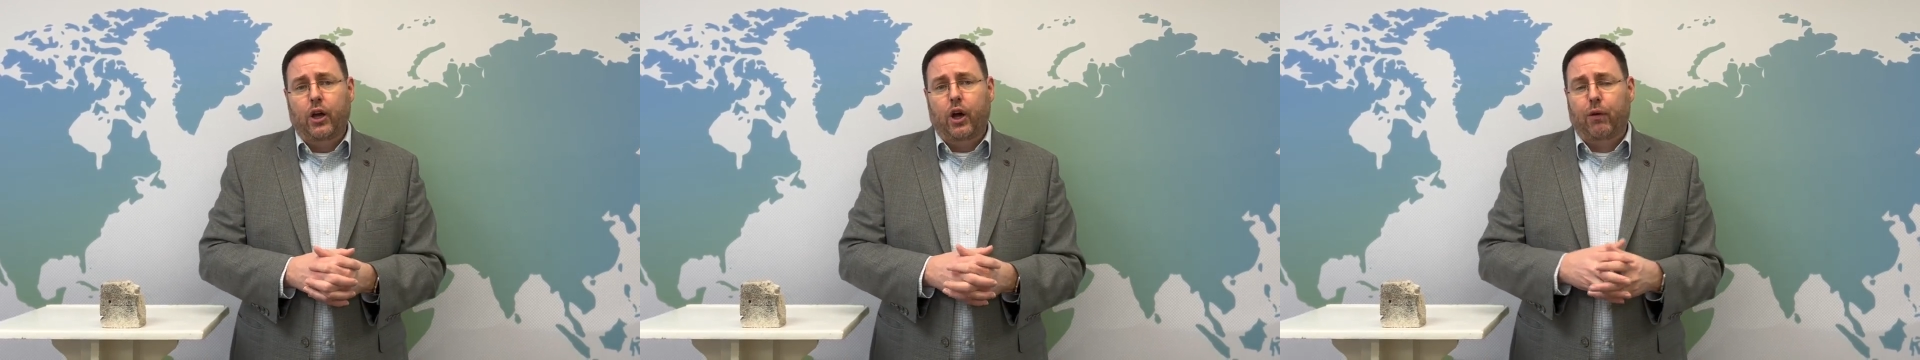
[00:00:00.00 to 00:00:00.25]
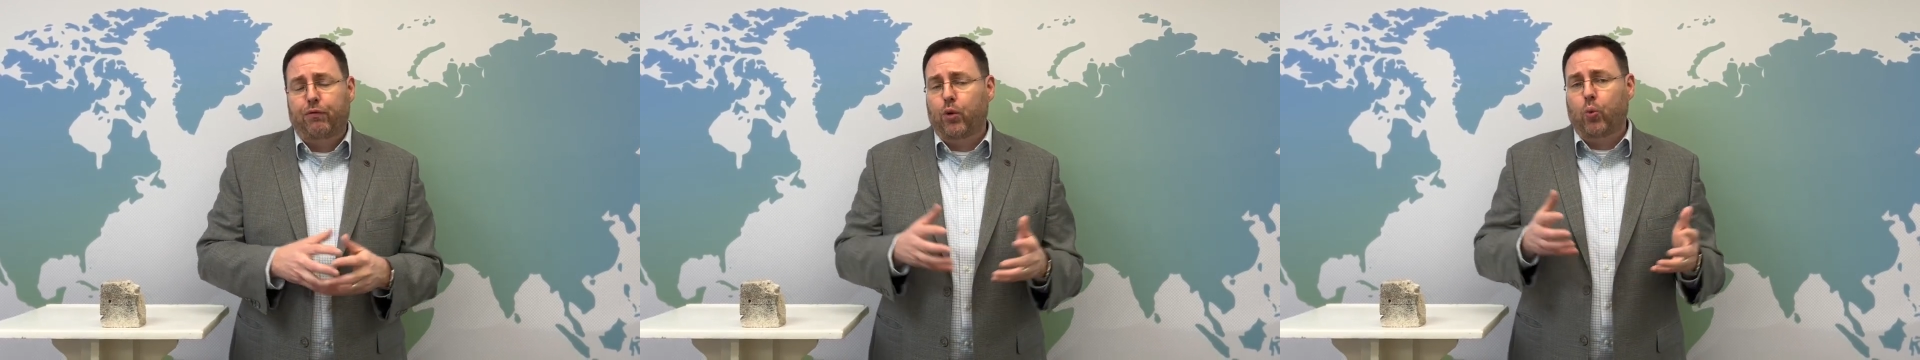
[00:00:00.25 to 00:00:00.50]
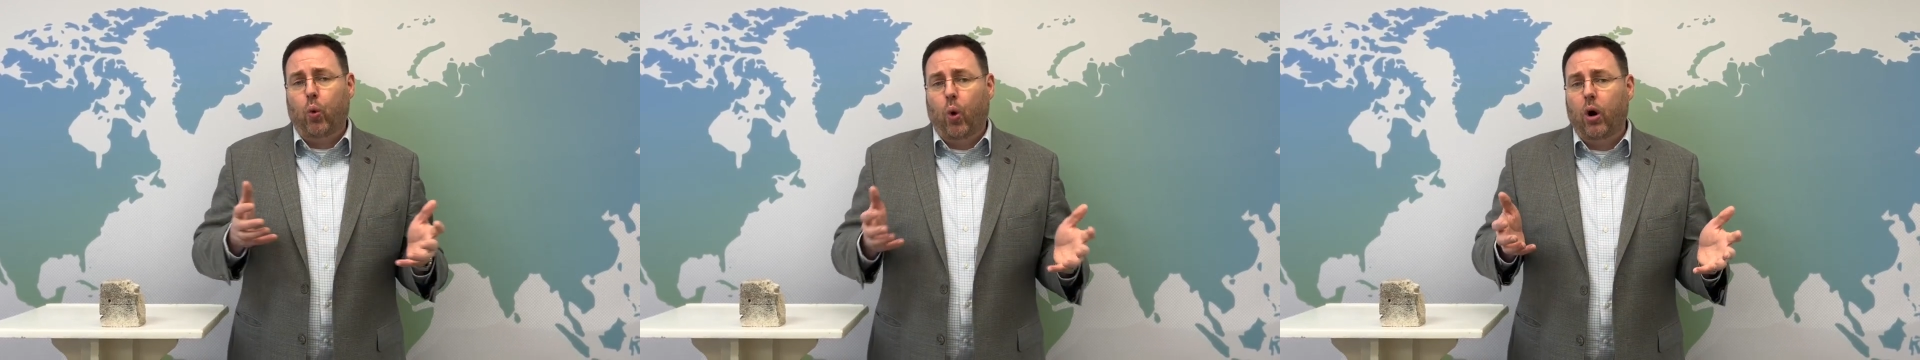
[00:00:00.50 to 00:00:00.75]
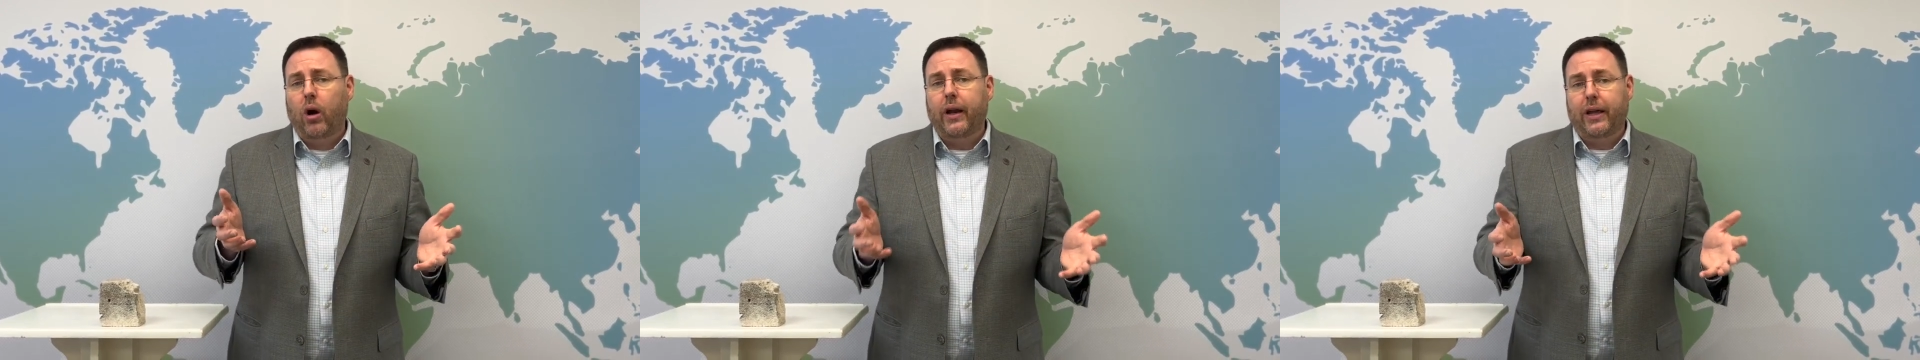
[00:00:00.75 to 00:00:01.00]
of the
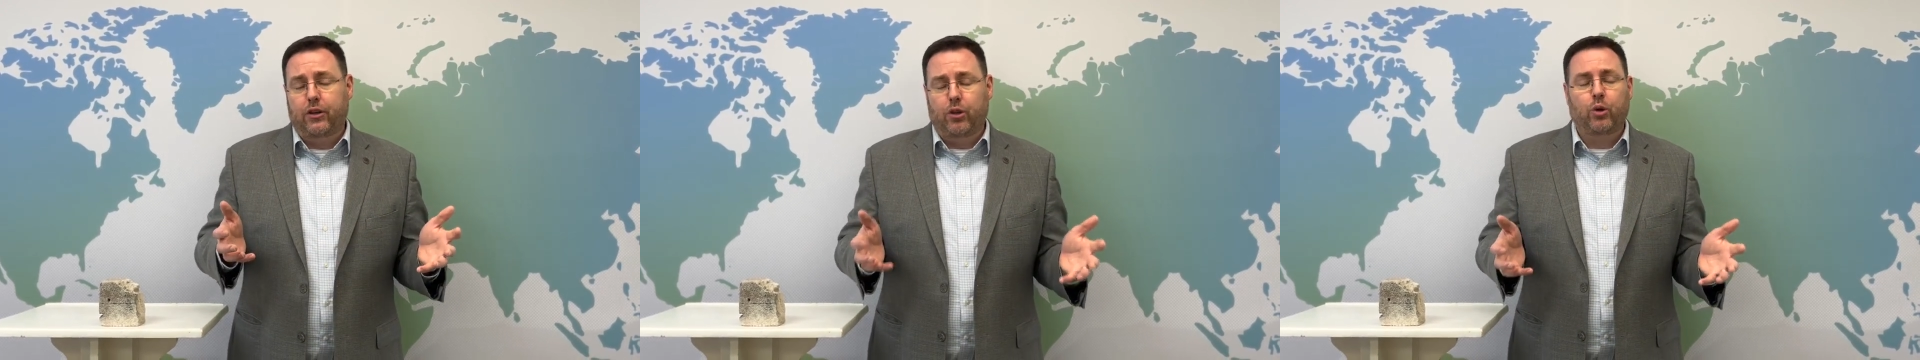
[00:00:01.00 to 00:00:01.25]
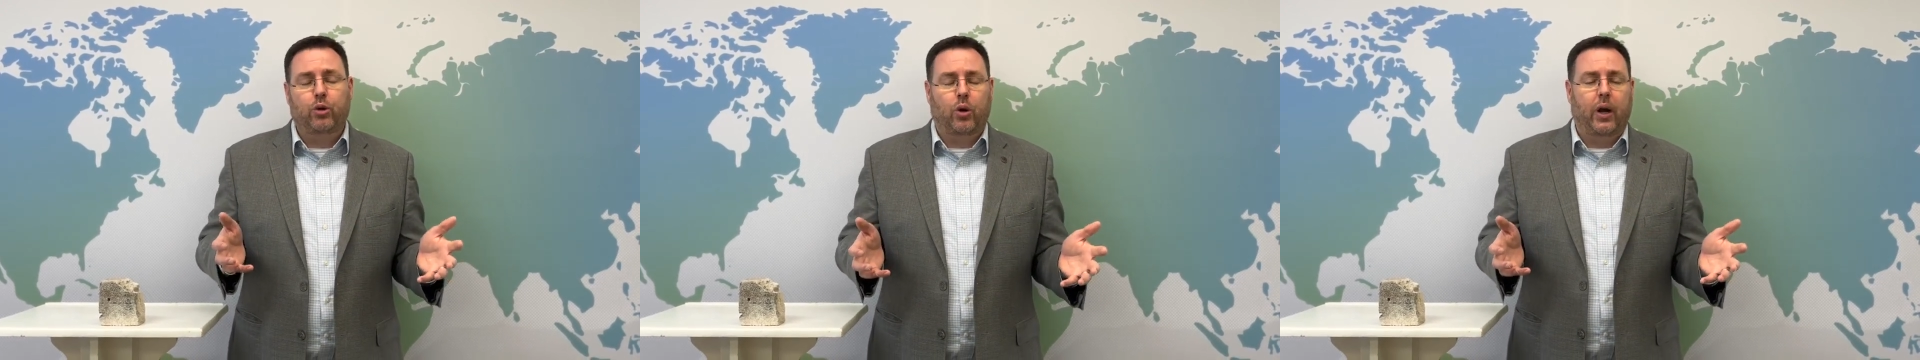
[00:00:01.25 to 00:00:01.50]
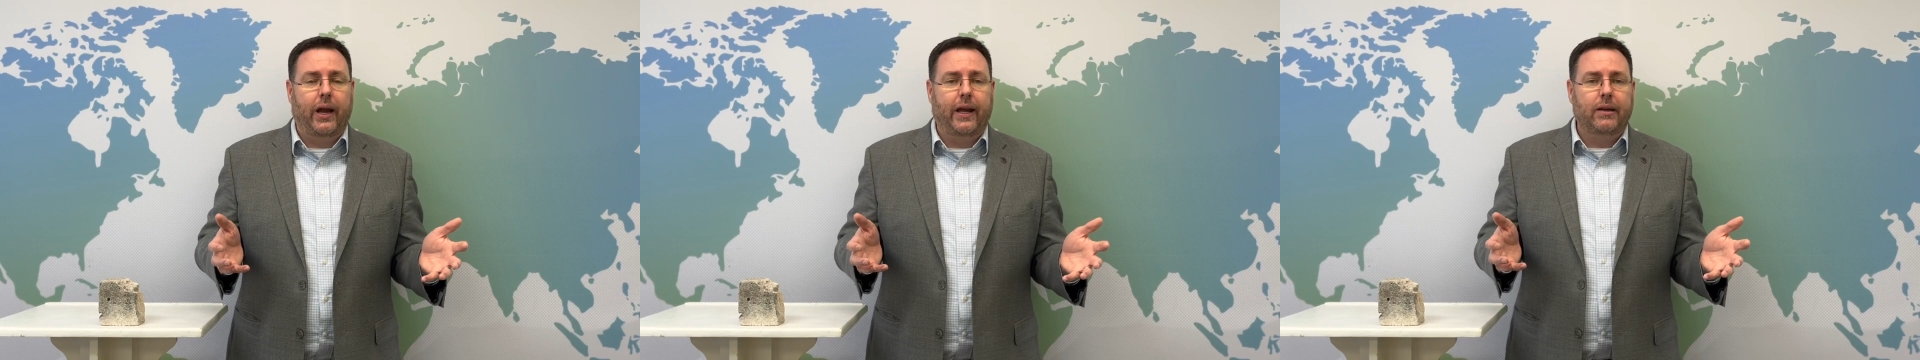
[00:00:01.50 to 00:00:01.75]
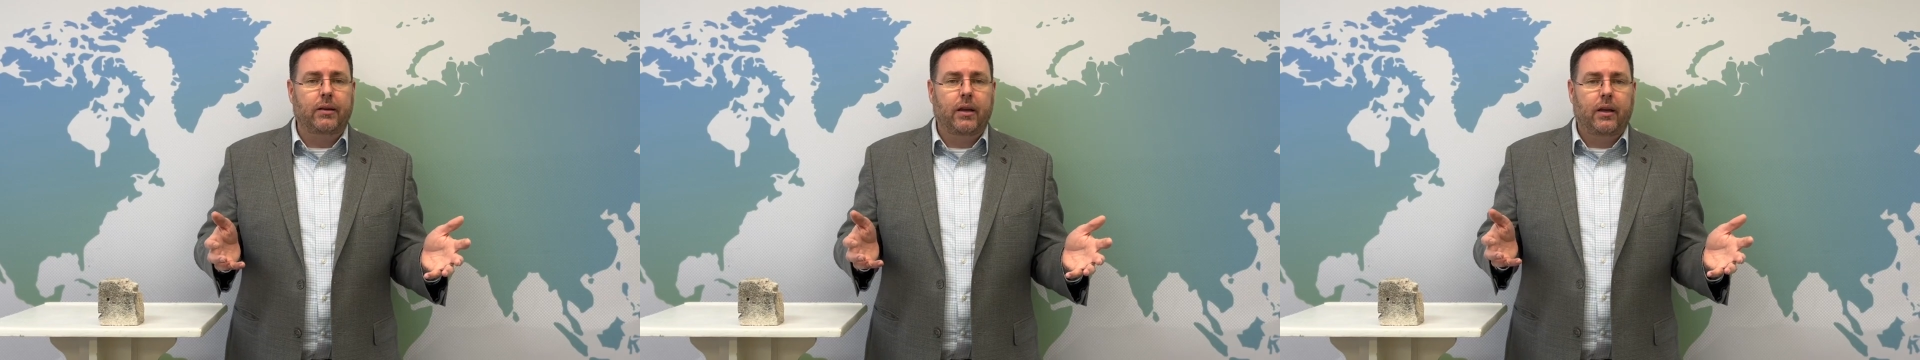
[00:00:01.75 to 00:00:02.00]
war in
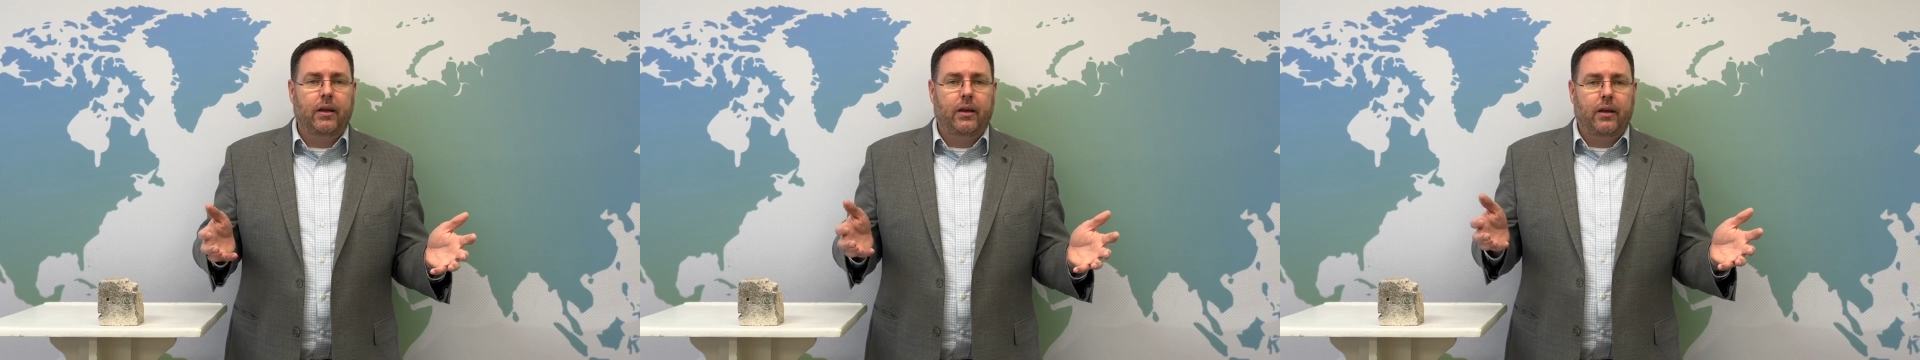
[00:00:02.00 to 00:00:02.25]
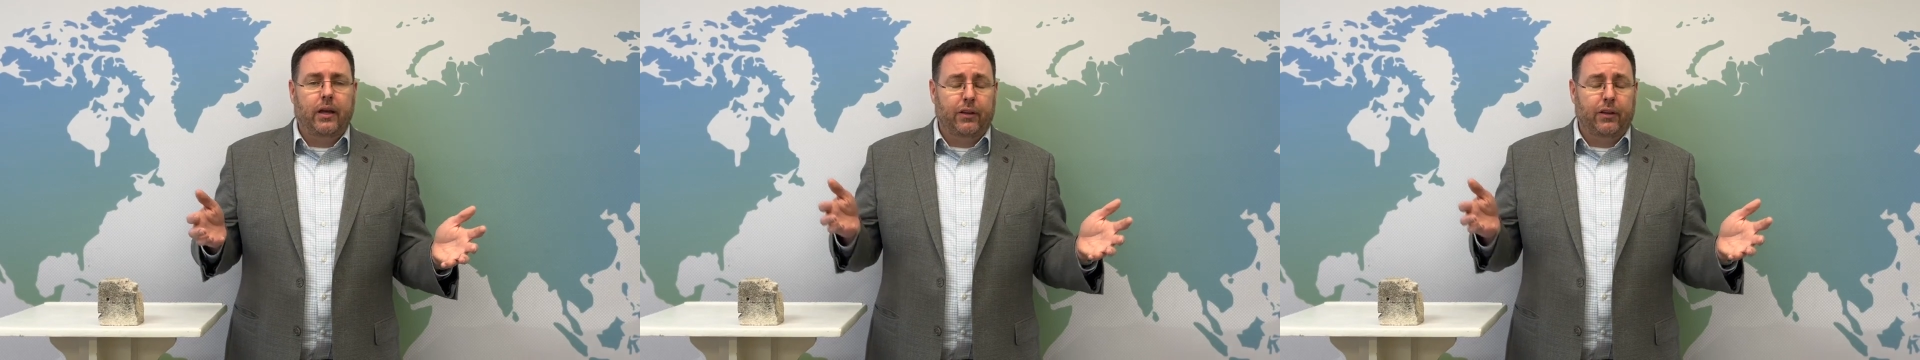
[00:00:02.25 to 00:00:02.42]
Ukraine